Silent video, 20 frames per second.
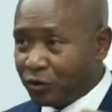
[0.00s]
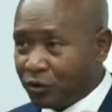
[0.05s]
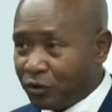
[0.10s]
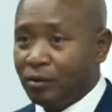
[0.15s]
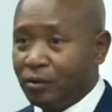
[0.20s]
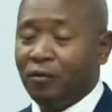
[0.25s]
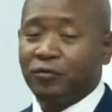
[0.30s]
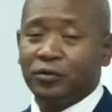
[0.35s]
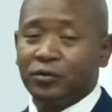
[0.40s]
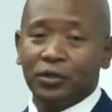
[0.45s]

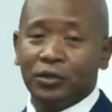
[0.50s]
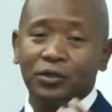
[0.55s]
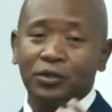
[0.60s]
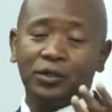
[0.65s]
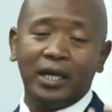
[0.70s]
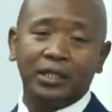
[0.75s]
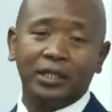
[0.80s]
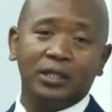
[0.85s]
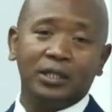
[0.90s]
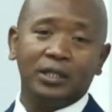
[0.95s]
you've just
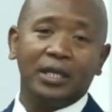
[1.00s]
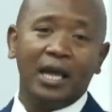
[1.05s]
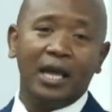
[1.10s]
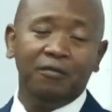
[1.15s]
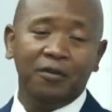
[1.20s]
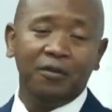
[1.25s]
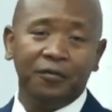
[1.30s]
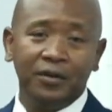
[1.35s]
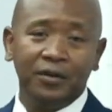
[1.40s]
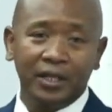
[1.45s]
touched
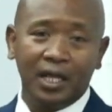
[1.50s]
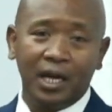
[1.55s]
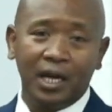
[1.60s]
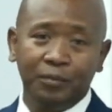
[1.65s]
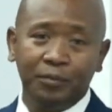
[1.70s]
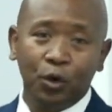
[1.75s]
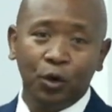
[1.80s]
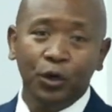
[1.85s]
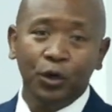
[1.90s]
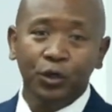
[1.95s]
everything that I
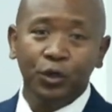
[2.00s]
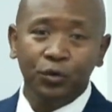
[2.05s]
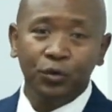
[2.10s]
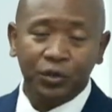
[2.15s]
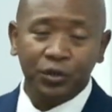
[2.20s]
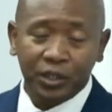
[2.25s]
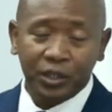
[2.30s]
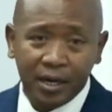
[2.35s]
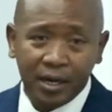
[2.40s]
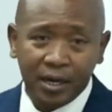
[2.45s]
was going to
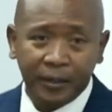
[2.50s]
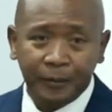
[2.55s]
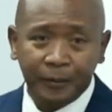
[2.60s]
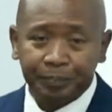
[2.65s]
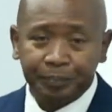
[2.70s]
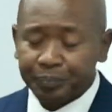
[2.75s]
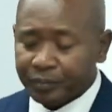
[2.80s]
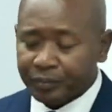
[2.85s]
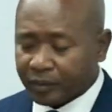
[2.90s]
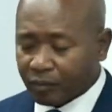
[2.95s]
share.
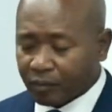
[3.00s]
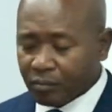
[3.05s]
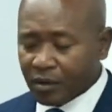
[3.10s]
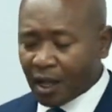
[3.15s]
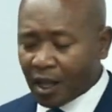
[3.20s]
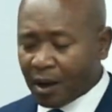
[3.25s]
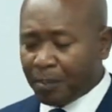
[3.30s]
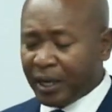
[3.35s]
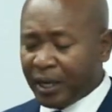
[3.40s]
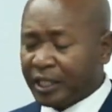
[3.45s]

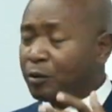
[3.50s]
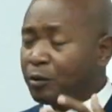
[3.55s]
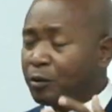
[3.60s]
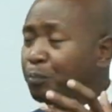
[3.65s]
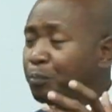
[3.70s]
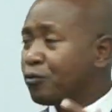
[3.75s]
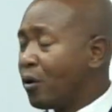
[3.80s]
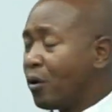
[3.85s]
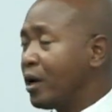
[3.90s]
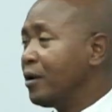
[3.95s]
But
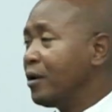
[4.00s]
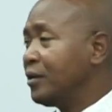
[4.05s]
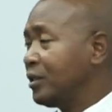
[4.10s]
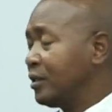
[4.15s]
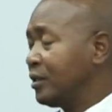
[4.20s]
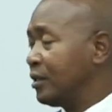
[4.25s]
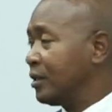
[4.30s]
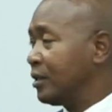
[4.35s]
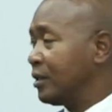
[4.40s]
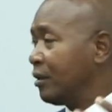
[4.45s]
prayer
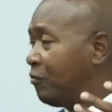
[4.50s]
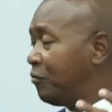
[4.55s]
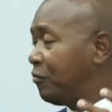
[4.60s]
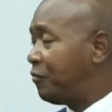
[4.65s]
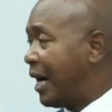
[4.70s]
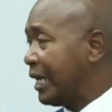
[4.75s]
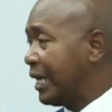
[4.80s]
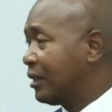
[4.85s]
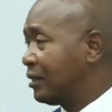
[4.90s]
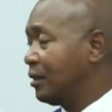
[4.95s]
is
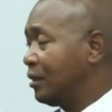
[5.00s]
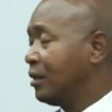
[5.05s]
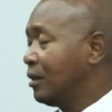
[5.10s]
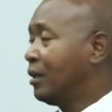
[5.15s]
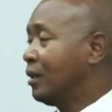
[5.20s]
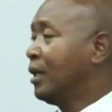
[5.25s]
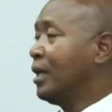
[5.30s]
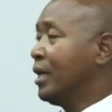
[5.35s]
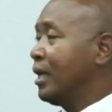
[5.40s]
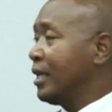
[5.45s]

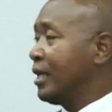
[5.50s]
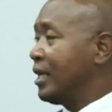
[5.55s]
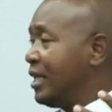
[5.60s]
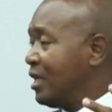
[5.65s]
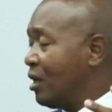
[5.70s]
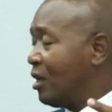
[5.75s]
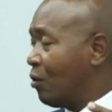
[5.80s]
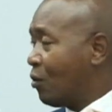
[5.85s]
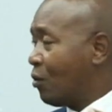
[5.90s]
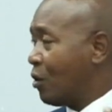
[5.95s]
vital in
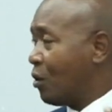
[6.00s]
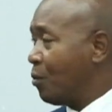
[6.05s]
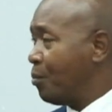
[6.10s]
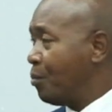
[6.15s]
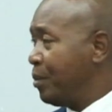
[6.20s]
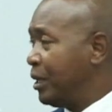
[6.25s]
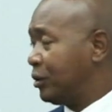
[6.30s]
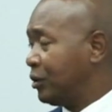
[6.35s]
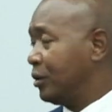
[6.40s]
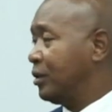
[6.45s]
our
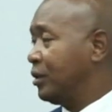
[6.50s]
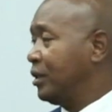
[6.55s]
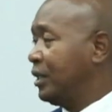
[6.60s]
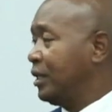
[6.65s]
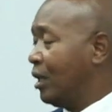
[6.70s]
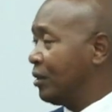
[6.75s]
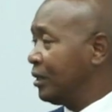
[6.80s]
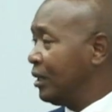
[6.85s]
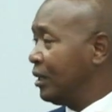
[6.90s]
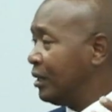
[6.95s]
mission, in,
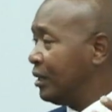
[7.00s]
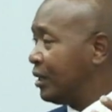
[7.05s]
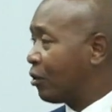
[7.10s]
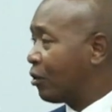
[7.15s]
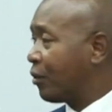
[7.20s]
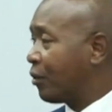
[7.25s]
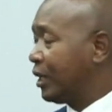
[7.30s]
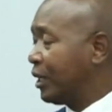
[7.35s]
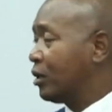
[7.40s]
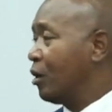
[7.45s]
our, in the
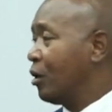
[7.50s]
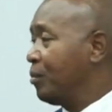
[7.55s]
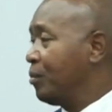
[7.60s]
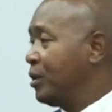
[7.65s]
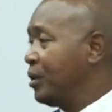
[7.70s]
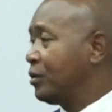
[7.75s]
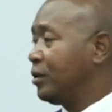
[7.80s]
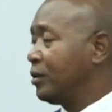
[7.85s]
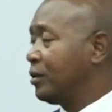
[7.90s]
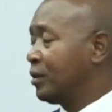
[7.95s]
Great
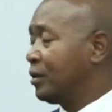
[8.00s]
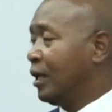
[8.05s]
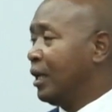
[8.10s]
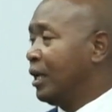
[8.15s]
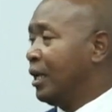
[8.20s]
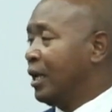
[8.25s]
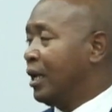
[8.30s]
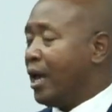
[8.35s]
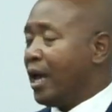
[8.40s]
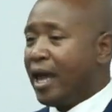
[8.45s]
Commissions.
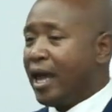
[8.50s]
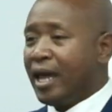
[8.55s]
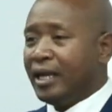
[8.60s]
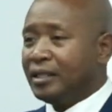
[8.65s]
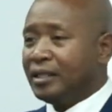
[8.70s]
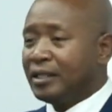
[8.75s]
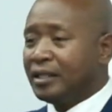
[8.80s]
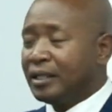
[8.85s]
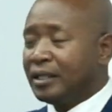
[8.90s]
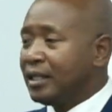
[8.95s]

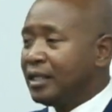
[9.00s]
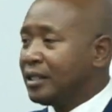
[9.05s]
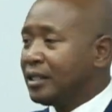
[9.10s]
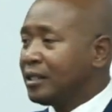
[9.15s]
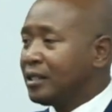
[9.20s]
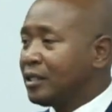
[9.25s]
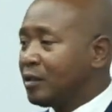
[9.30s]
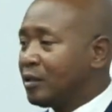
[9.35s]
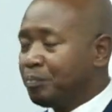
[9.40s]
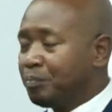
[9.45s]
And this is